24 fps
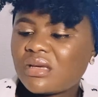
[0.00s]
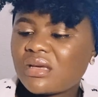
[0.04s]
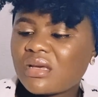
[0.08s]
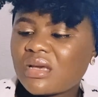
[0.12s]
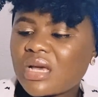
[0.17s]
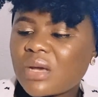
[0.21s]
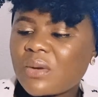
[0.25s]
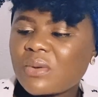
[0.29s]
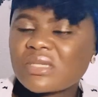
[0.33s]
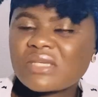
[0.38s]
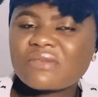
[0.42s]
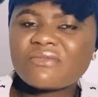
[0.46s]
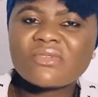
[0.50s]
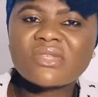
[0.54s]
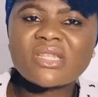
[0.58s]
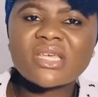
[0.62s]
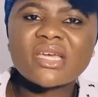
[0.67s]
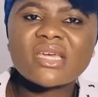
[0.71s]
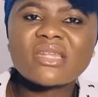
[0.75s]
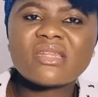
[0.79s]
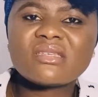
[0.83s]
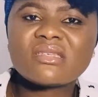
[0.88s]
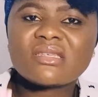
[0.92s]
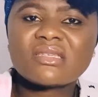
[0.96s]
I was even
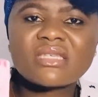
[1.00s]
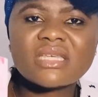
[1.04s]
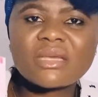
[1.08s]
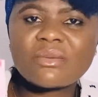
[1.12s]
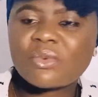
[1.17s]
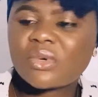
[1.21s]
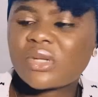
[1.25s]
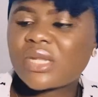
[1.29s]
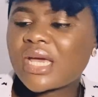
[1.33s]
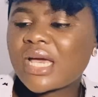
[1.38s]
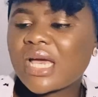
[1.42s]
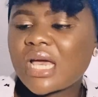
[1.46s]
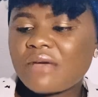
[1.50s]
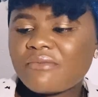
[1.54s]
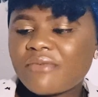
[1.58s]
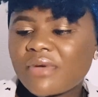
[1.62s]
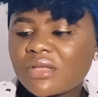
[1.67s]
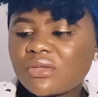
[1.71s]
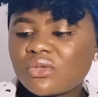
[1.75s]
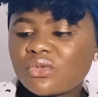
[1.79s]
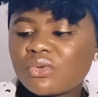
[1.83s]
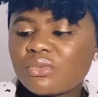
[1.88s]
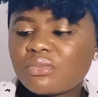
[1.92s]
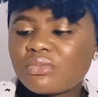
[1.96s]
thinking it's the same one I have
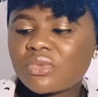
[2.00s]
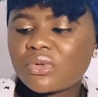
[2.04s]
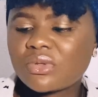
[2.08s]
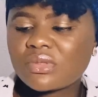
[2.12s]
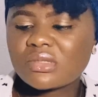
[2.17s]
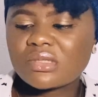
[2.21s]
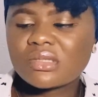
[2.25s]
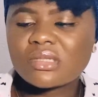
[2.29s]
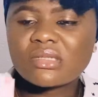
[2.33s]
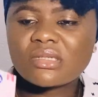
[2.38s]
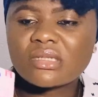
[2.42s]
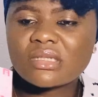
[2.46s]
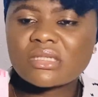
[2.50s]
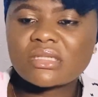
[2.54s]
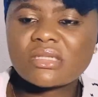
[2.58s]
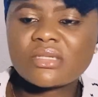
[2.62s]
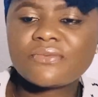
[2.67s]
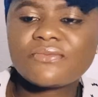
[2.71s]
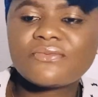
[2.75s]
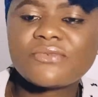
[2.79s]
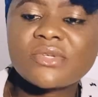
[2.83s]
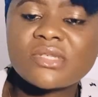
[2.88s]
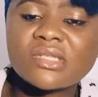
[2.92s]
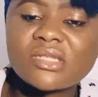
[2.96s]
at home, but this is
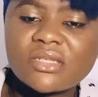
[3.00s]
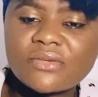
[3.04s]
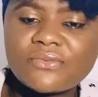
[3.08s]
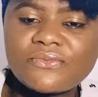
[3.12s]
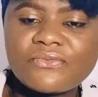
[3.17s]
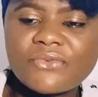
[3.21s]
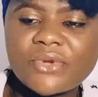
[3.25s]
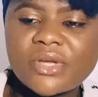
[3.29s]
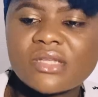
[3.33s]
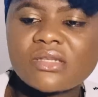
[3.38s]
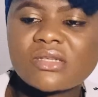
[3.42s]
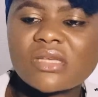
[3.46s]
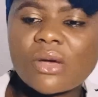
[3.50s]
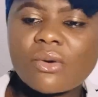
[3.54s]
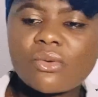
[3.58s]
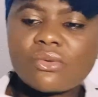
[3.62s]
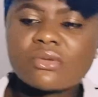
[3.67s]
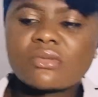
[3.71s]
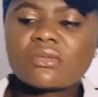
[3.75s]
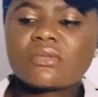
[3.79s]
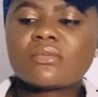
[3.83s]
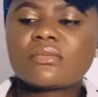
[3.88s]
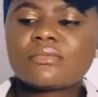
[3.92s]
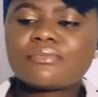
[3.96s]
it's different.
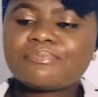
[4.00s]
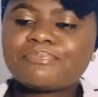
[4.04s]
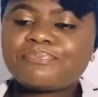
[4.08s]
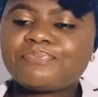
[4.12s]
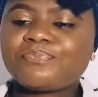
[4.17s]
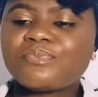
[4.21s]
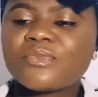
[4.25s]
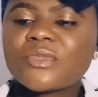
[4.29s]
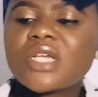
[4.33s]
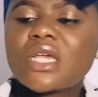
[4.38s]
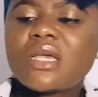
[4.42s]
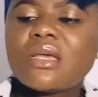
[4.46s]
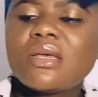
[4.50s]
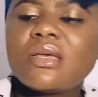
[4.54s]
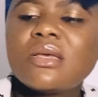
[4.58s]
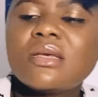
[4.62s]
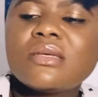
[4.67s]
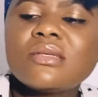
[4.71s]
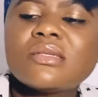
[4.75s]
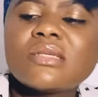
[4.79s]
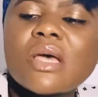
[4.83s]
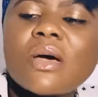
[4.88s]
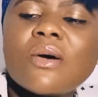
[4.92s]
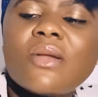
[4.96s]

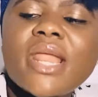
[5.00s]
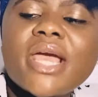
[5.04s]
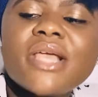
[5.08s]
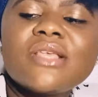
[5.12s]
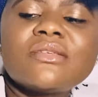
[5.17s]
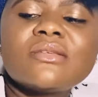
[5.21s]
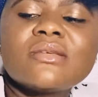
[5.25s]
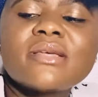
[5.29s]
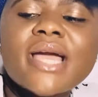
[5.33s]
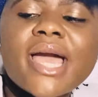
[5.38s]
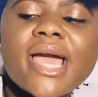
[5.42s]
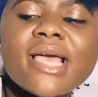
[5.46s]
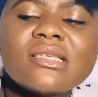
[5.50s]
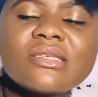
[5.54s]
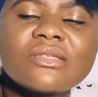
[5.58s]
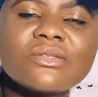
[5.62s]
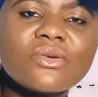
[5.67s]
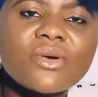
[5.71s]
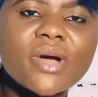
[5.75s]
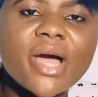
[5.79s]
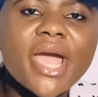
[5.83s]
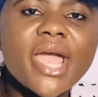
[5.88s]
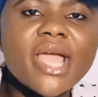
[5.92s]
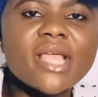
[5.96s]
So I'll let you guys
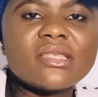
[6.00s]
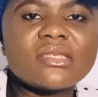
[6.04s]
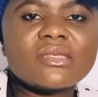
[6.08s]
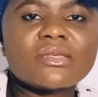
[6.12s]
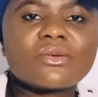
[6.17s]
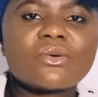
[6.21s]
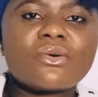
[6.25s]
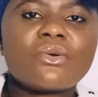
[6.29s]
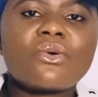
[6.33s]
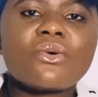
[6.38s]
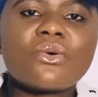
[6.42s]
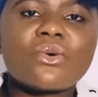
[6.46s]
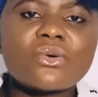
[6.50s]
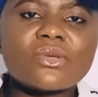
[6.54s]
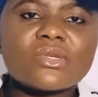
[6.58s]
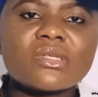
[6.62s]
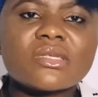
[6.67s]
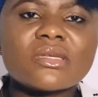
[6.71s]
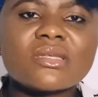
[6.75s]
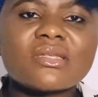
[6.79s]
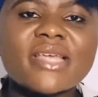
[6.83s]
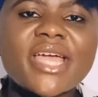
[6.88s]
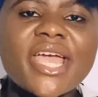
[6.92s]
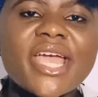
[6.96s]
know how it goes.
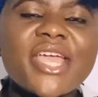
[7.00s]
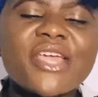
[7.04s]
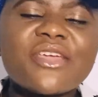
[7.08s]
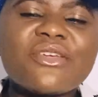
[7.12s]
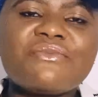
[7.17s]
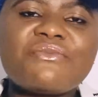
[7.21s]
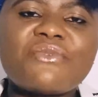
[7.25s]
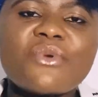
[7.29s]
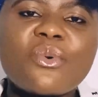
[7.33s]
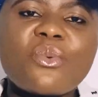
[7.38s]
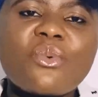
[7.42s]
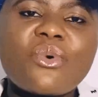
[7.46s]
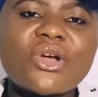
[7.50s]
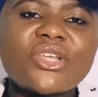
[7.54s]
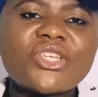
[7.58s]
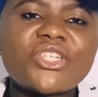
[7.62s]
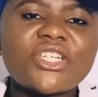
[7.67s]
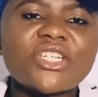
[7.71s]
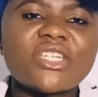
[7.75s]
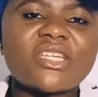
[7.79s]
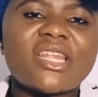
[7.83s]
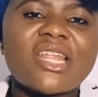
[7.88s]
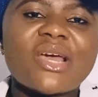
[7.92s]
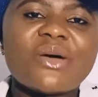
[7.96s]
So thank you for
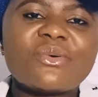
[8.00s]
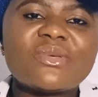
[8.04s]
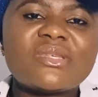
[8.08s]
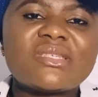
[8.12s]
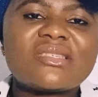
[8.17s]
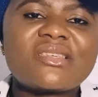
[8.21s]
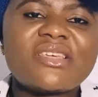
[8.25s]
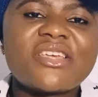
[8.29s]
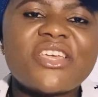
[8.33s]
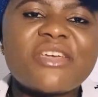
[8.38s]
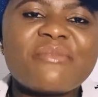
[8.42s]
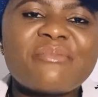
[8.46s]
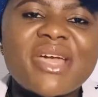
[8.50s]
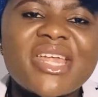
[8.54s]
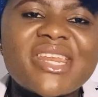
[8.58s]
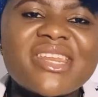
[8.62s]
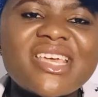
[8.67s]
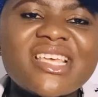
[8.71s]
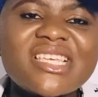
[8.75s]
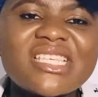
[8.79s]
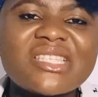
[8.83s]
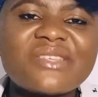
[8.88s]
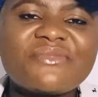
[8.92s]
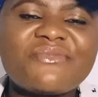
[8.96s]
watching, and I will see you in my
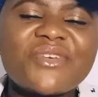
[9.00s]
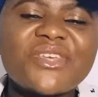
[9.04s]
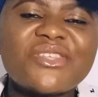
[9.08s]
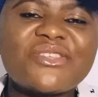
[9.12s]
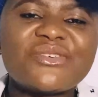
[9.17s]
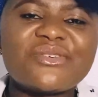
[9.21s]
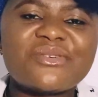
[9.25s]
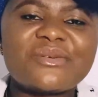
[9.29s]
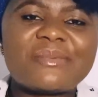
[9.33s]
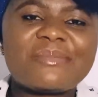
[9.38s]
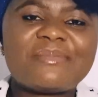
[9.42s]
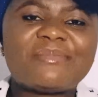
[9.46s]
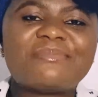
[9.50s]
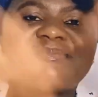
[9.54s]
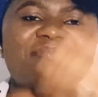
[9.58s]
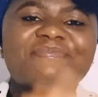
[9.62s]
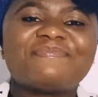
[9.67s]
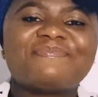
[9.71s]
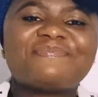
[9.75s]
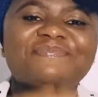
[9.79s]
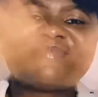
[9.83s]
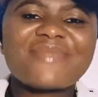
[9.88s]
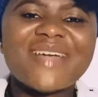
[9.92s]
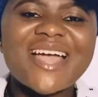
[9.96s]
next video.
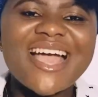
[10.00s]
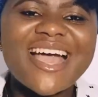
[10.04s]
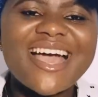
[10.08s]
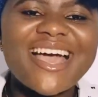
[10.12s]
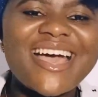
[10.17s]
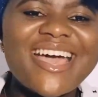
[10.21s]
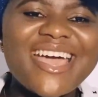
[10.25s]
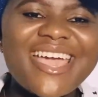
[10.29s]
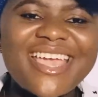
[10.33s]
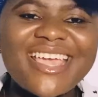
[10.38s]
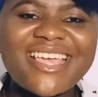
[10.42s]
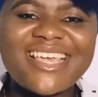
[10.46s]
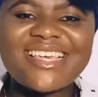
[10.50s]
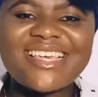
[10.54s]
Bye.